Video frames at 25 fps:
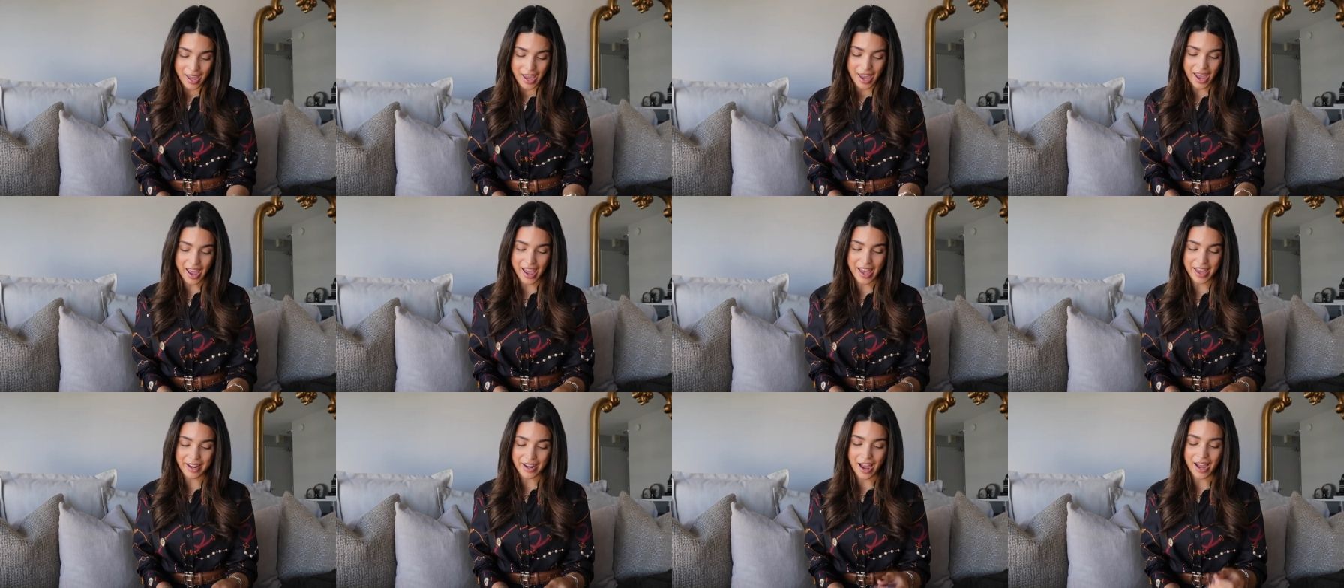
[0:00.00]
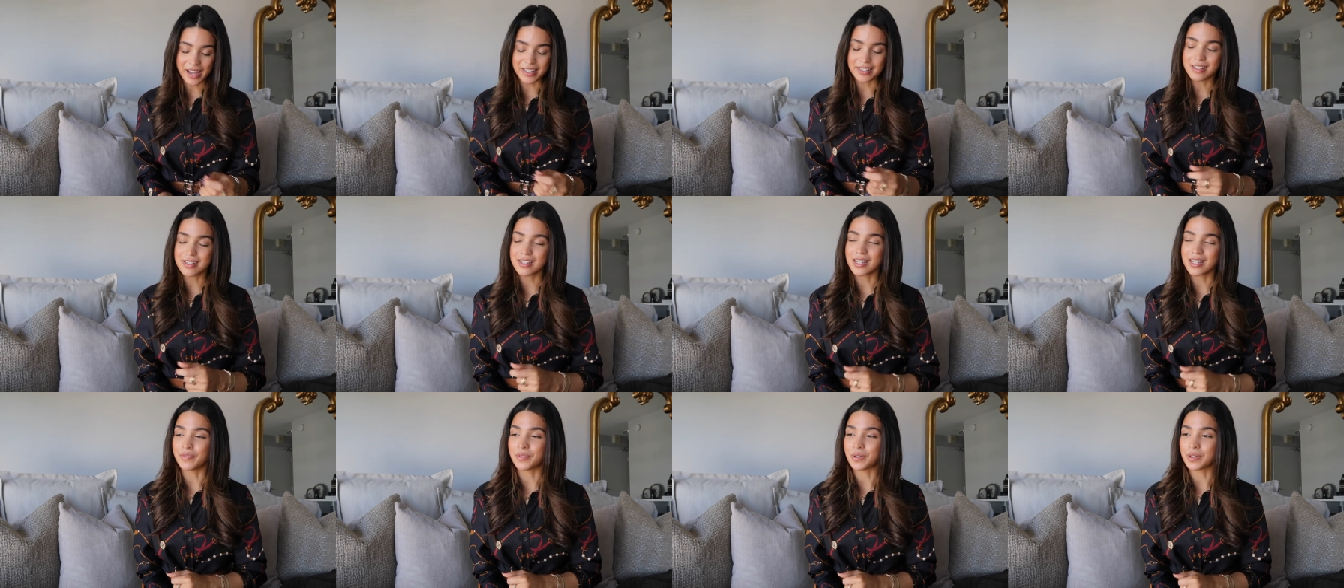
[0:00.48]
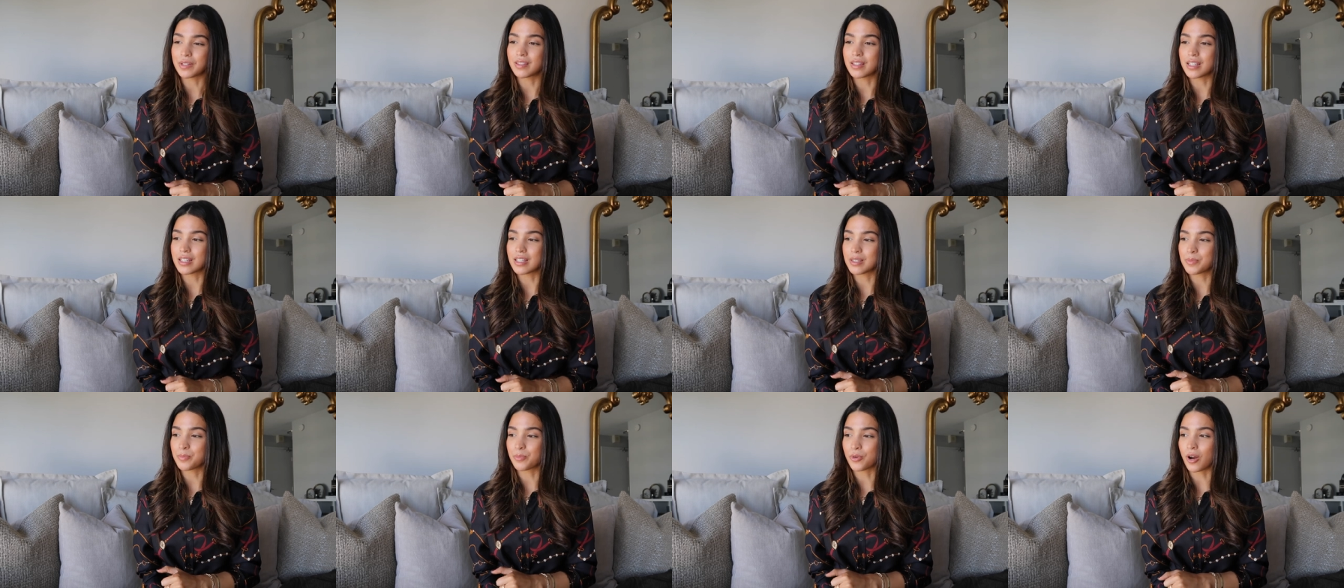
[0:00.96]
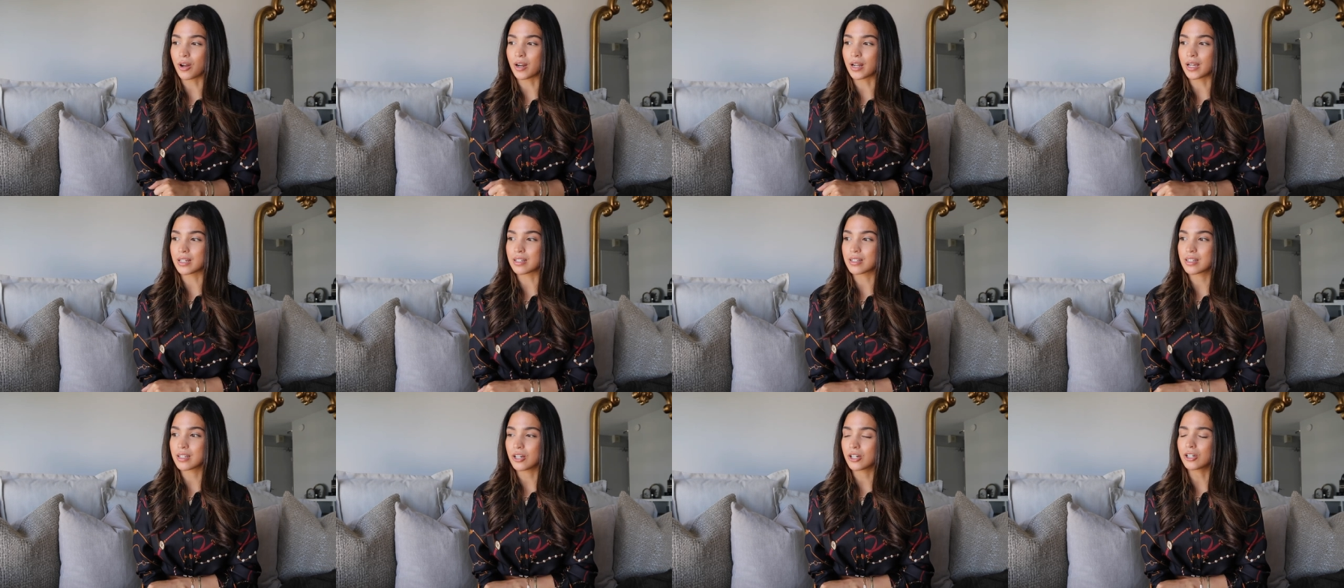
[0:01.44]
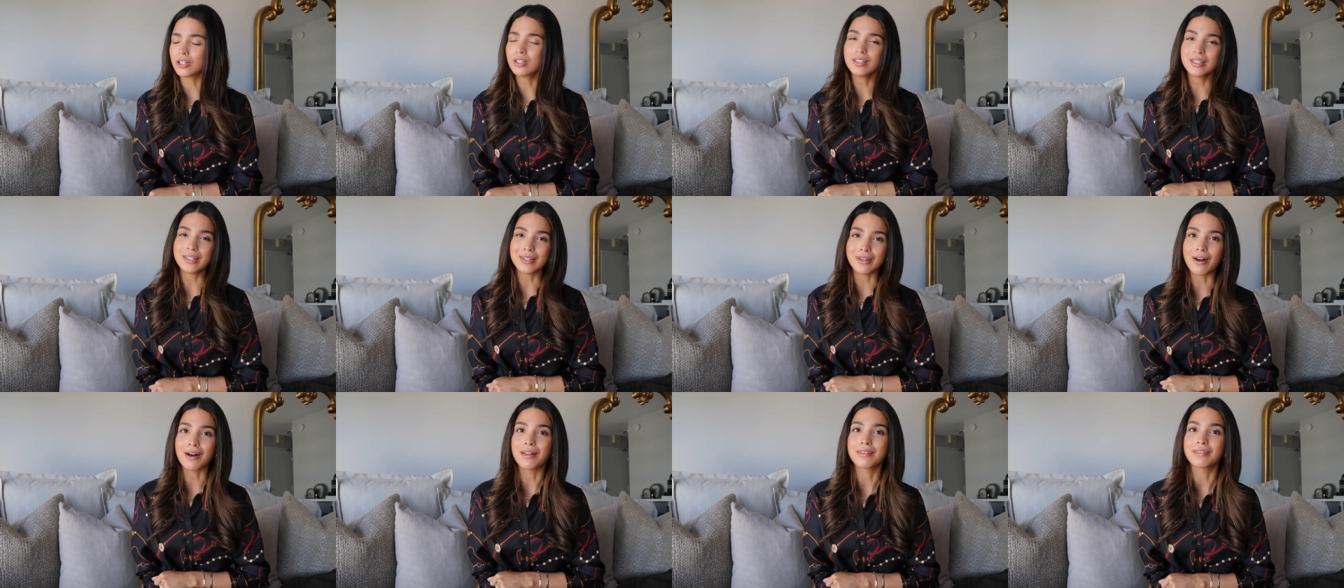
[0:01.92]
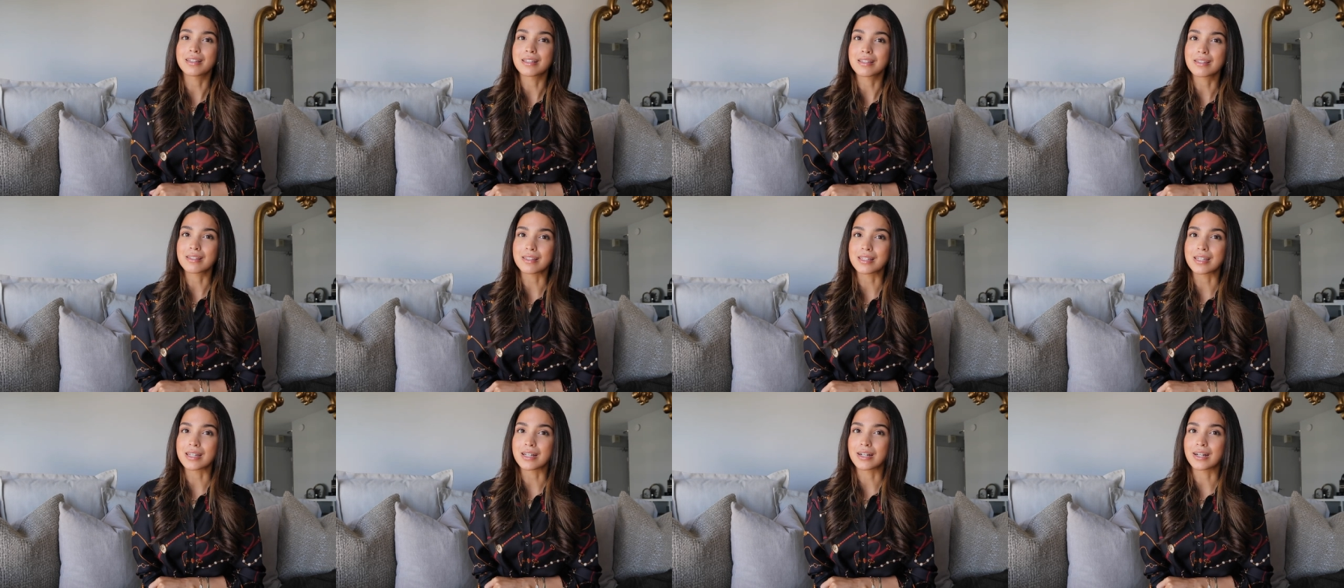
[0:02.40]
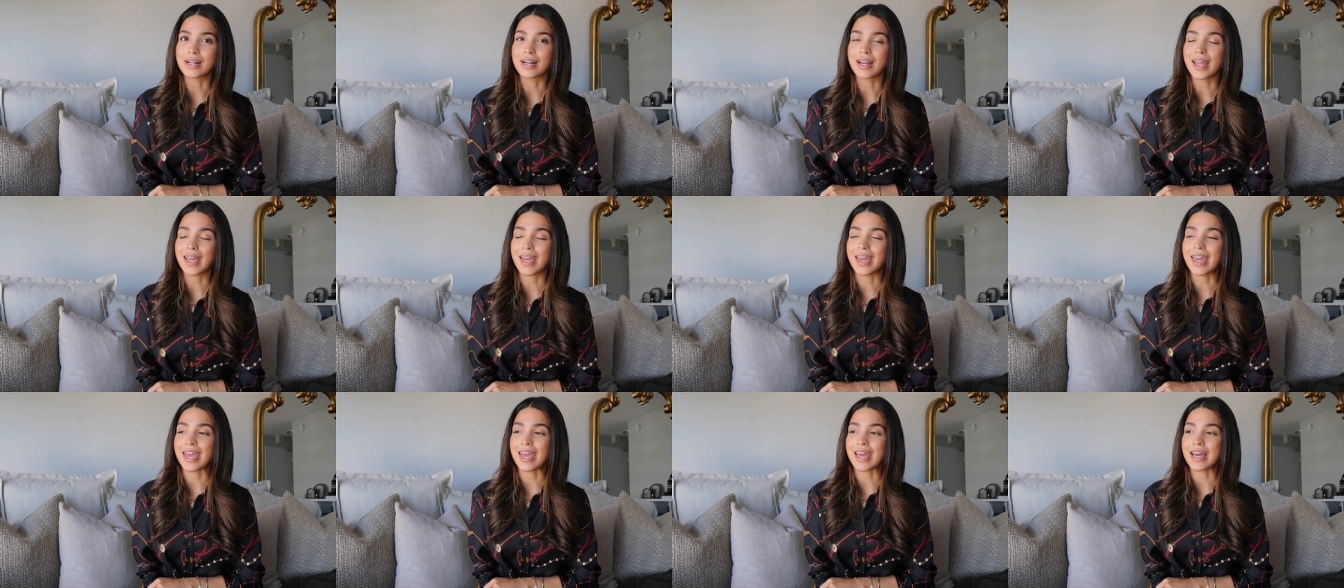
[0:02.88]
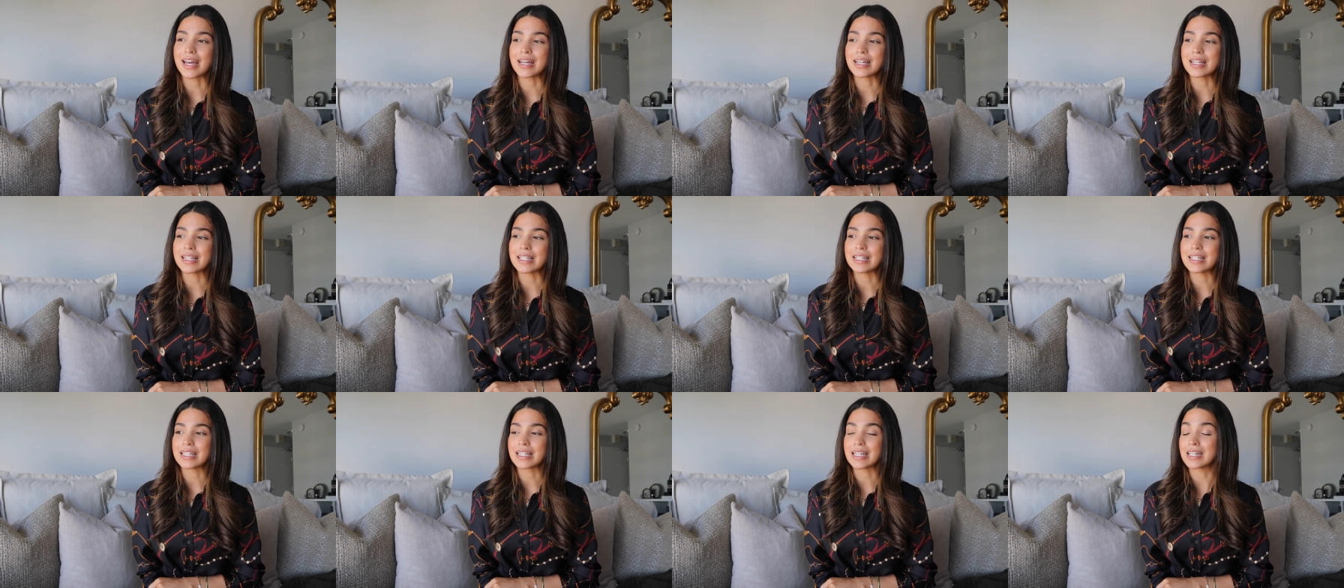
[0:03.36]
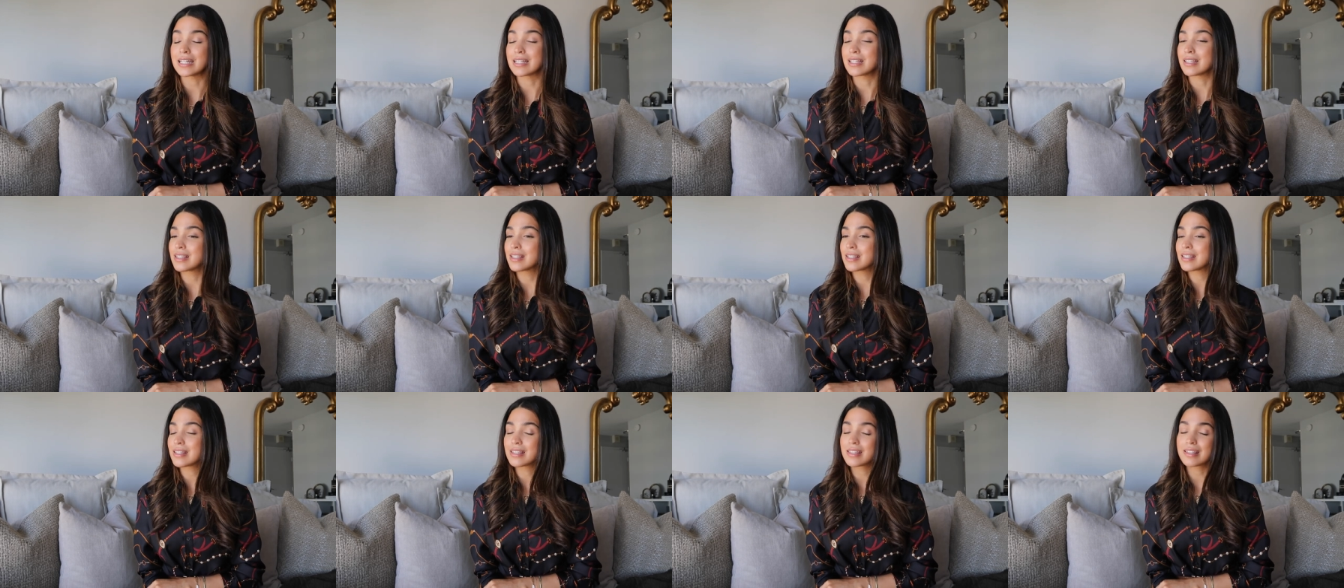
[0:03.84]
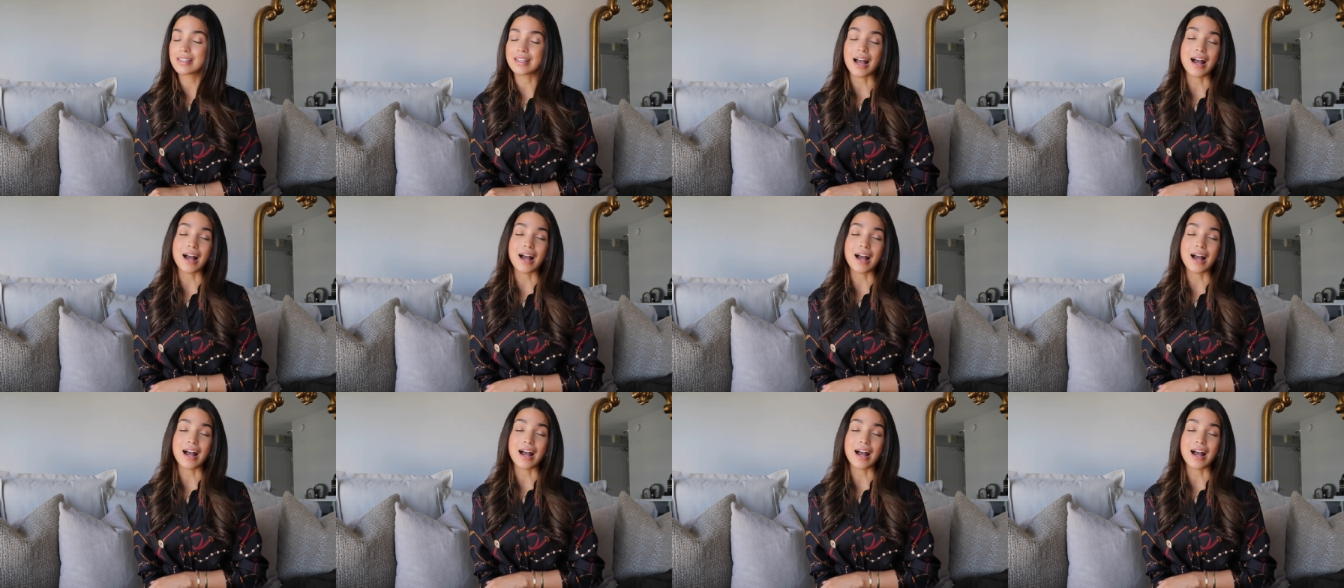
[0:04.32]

And I discovered this product early on this year and it's,